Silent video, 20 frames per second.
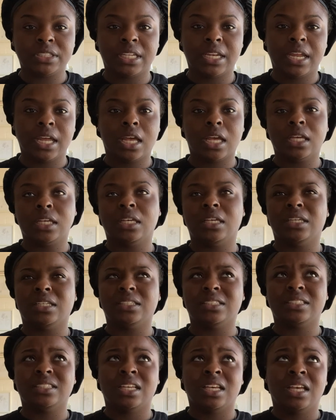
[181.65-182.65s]
today
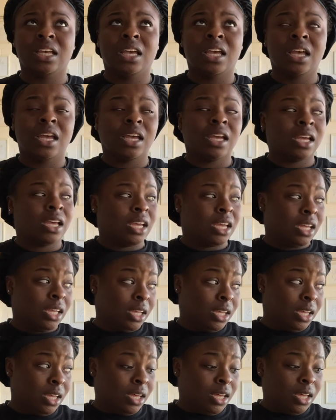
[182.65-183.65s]
because
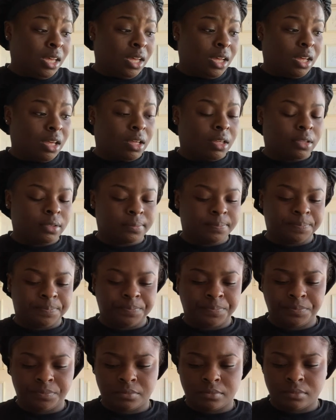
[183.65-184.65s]
um
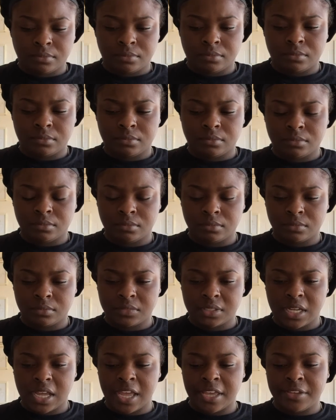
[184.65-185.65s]

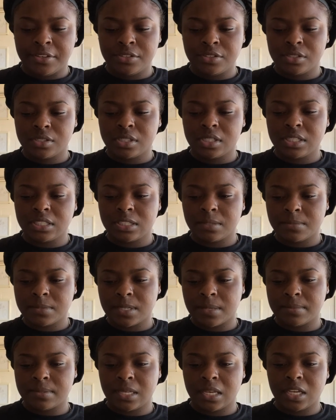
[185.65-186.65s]
i usually
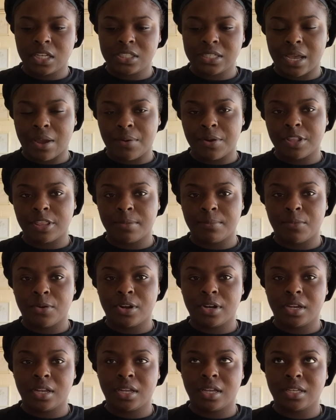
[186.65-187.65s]
sometimes take a shower in the
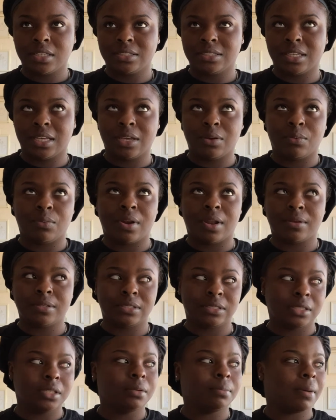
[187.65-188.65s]
morning because like when i
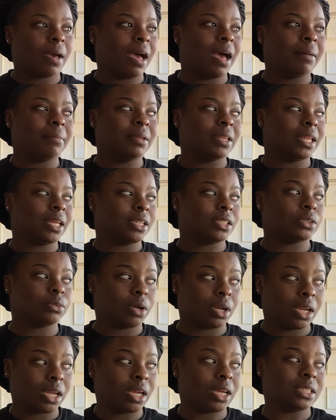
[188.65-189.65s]
sleep i'll be like
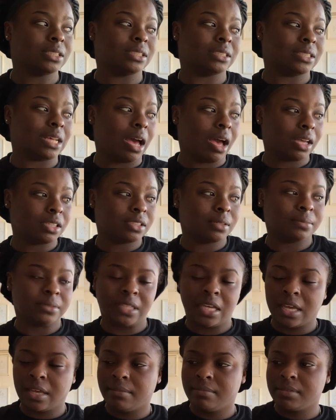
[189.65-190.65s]
sweating because it's hot
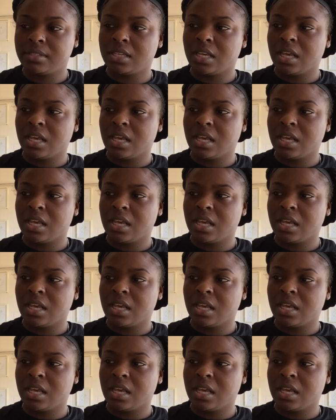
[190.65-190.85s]
sometimes